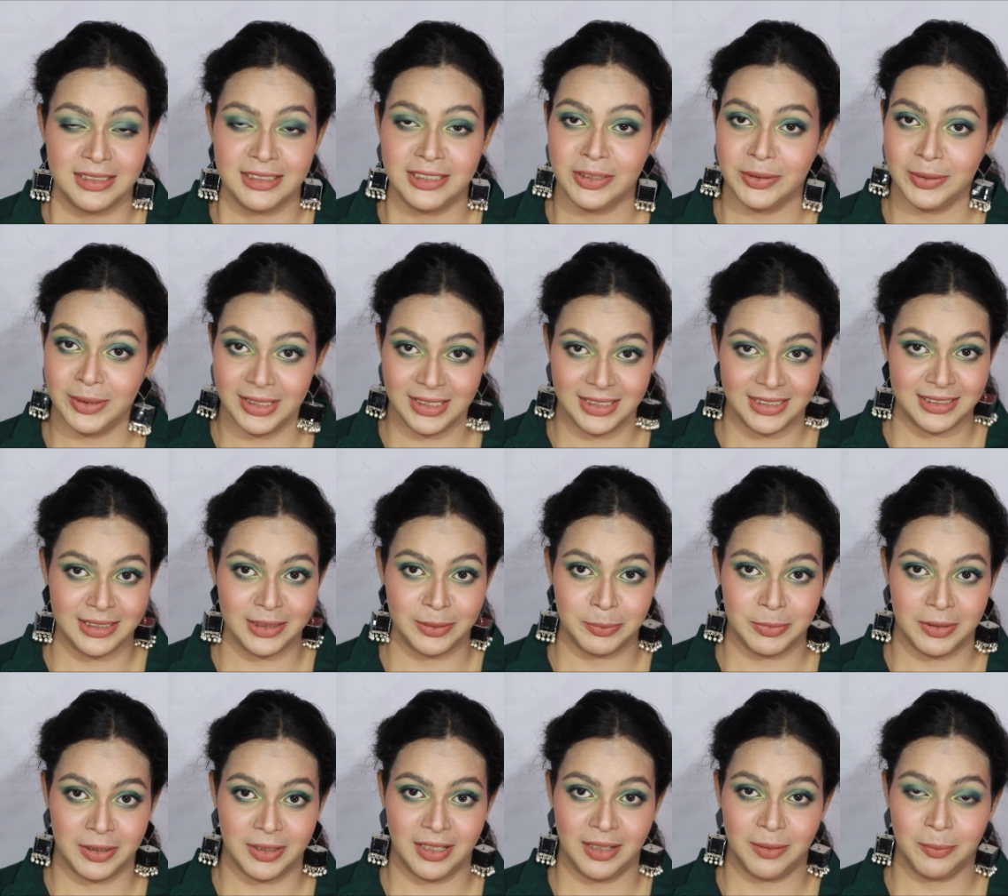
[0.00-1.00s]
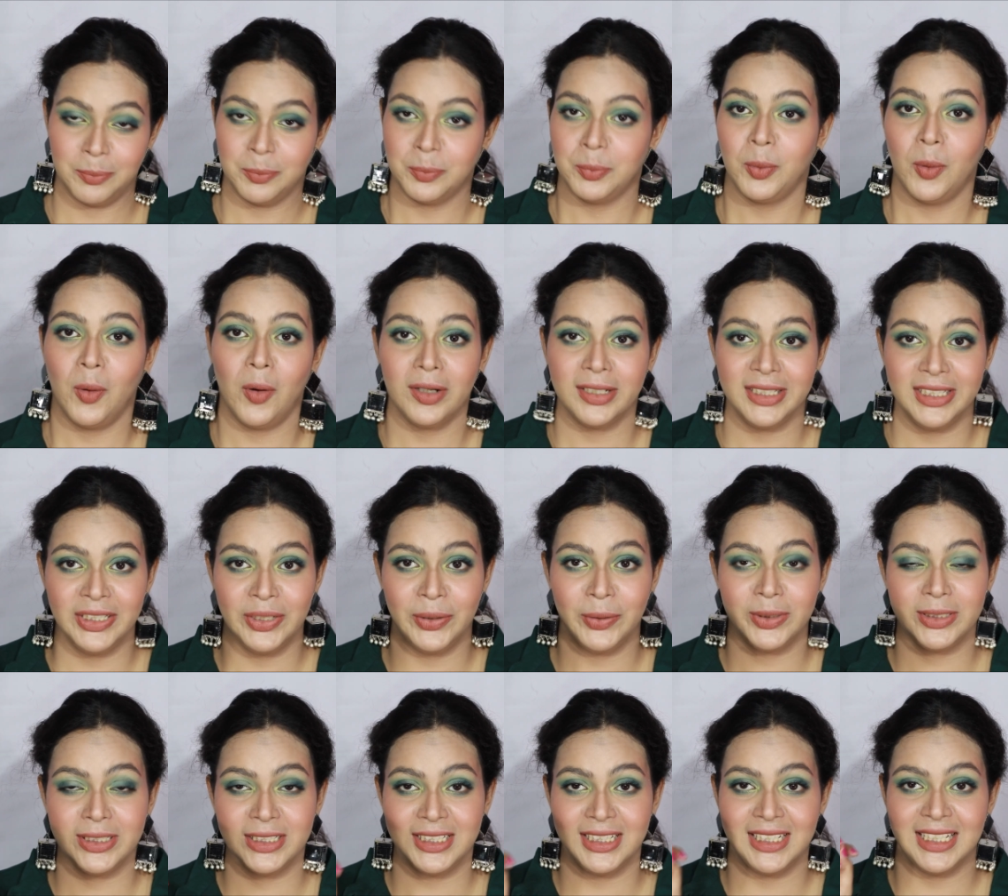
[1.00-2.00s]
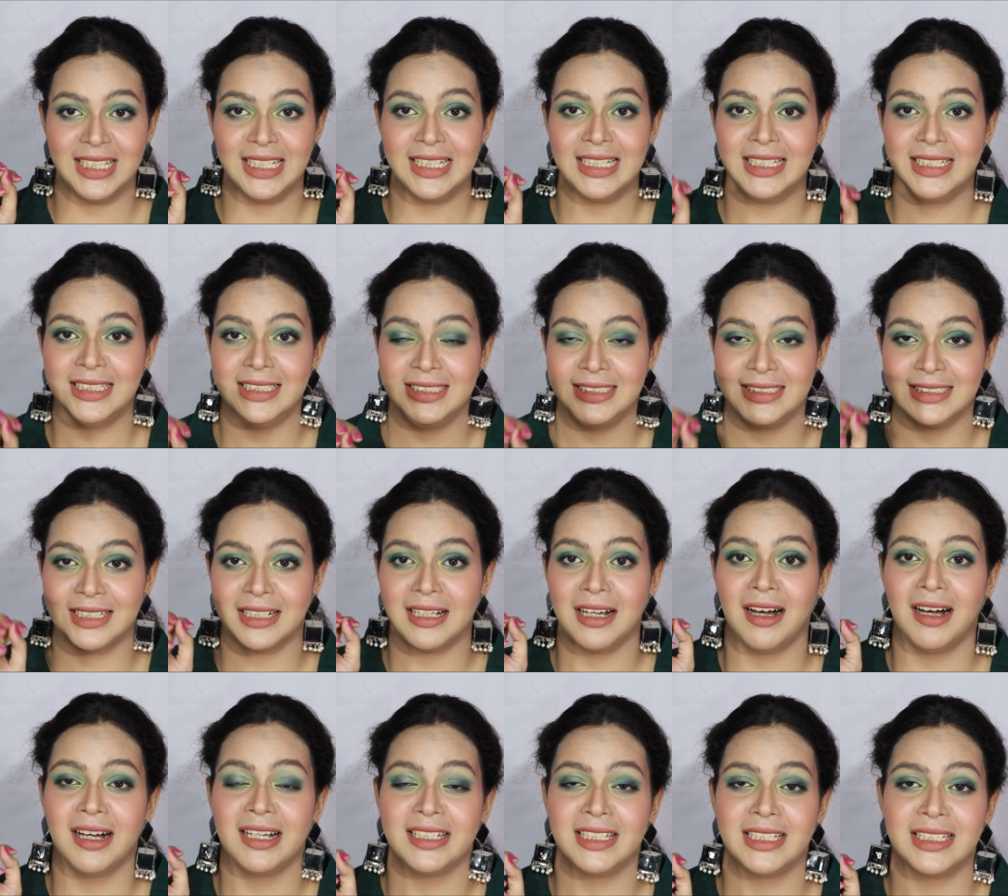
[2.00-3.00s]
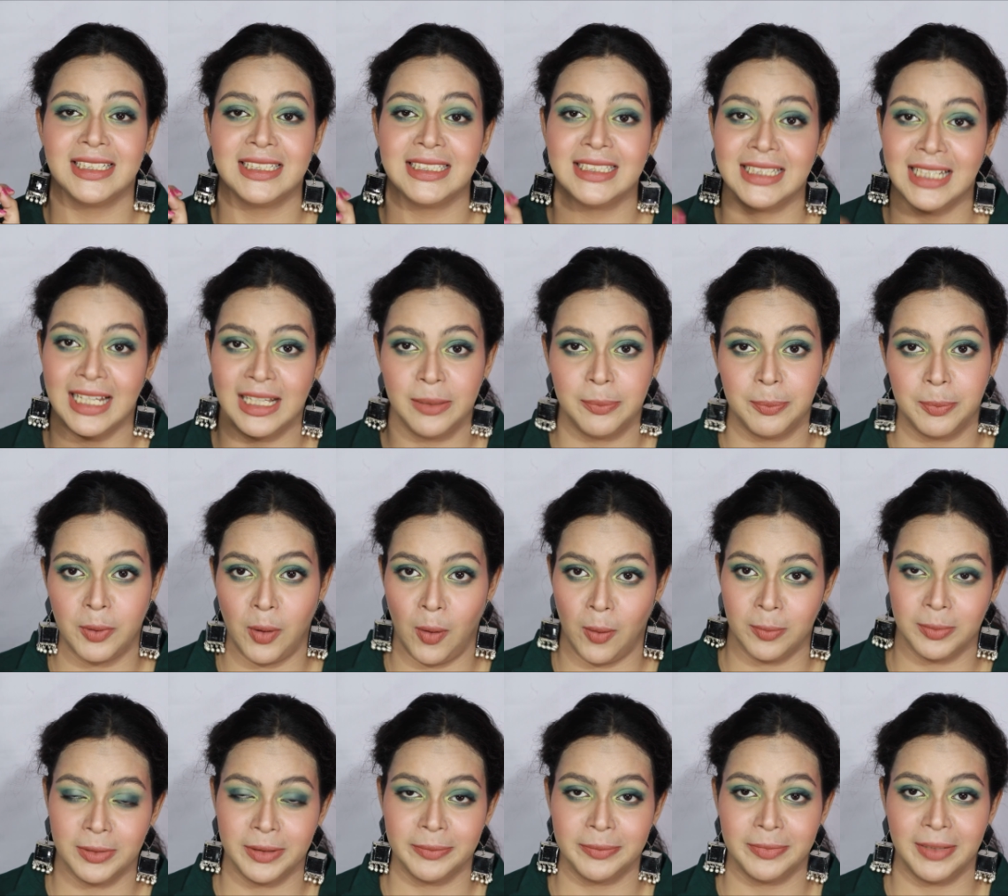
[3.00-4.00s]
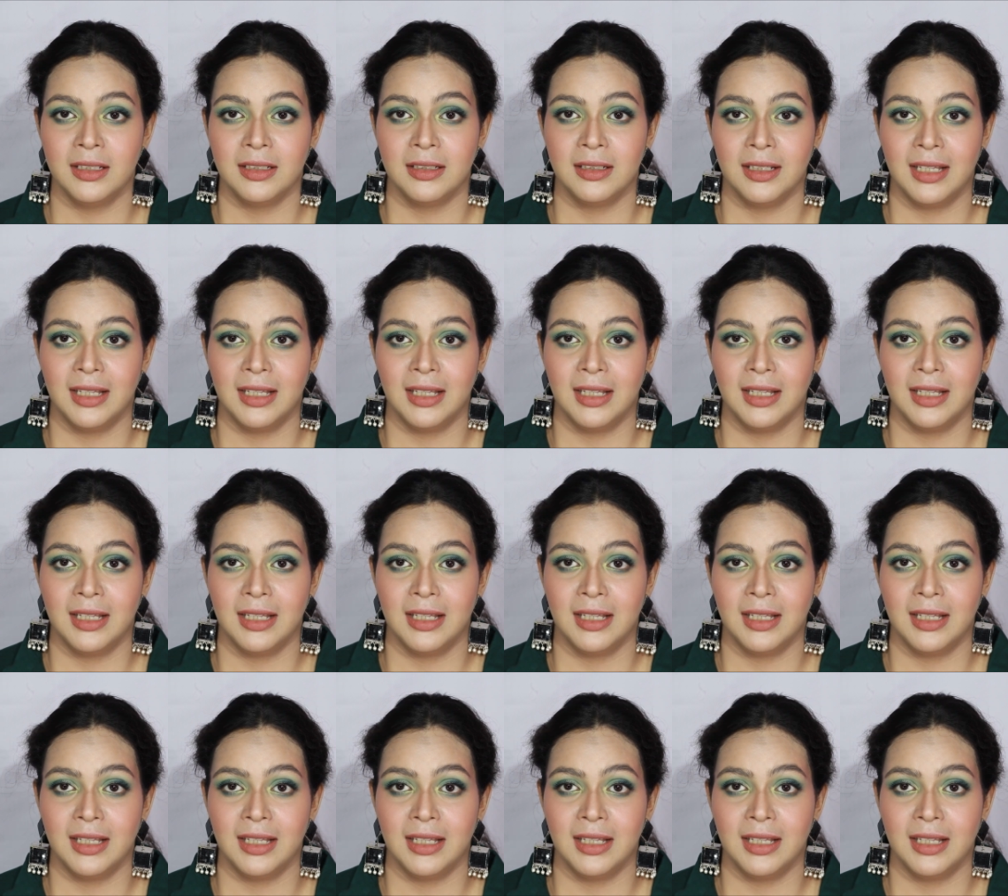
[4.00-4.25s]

During summer, body odor is a real problem.